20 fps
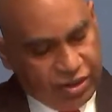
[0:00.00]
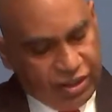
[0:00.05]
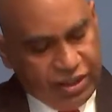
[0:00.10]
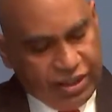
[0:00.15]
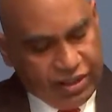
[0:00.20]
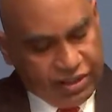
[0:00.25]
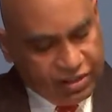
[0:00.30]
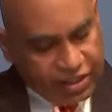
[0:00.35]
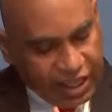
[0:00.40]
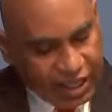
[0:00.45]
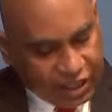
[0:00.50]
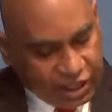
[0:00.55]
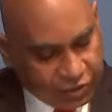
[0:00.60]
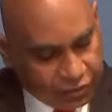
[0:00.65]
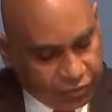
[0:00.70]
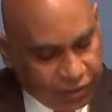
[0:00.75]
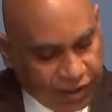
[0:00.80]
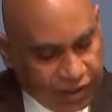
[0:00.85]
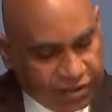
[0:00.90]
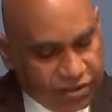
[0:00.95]
his
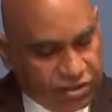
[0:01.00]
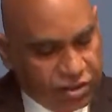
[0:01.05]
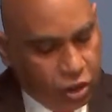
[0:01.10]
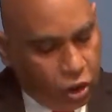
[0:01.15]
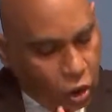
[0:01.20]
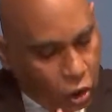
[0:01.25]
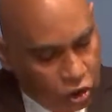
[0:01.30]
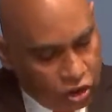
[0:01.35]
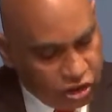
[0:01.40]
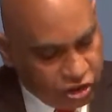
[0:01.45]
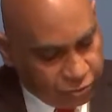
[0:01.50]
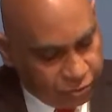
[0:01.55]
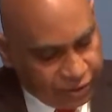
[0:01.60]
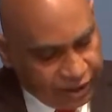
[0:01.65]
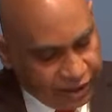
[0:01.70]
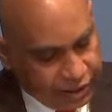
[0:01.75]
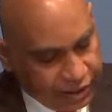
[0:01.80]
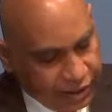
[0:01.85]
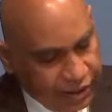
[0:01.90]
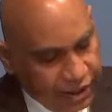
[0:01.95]
sacrifice, the Holy
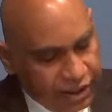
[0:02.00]
Spirit,